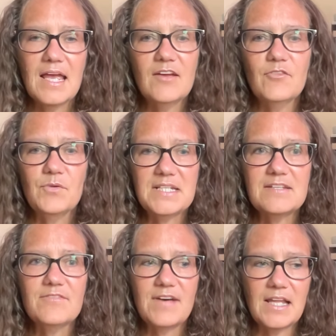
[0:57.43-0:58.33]
if we
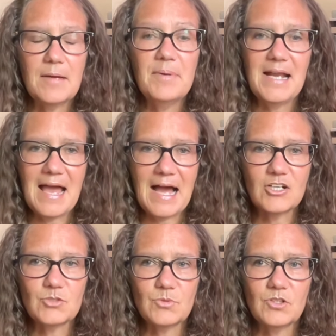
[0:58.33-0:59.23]
develop an
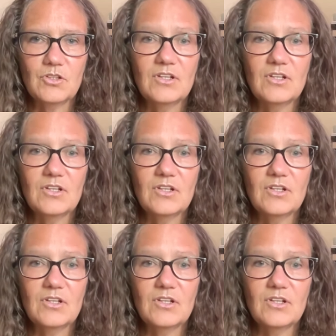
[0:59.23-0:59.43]
actual